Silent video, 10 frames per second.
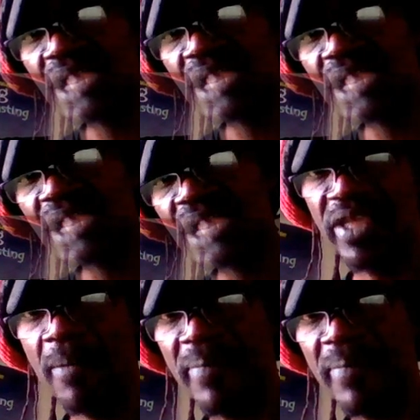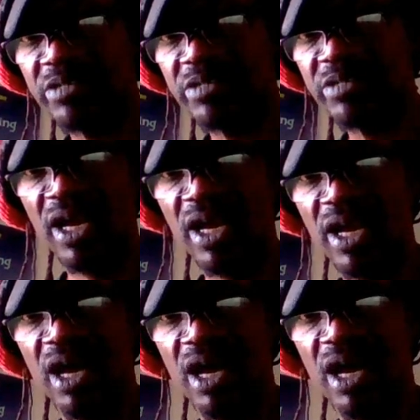that the impeachment
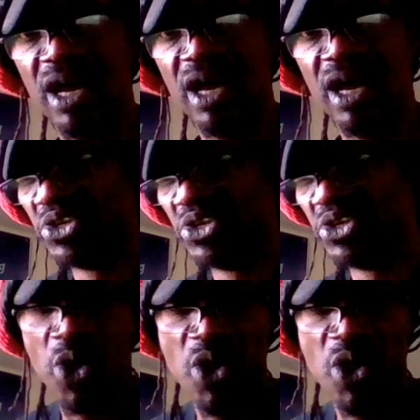of your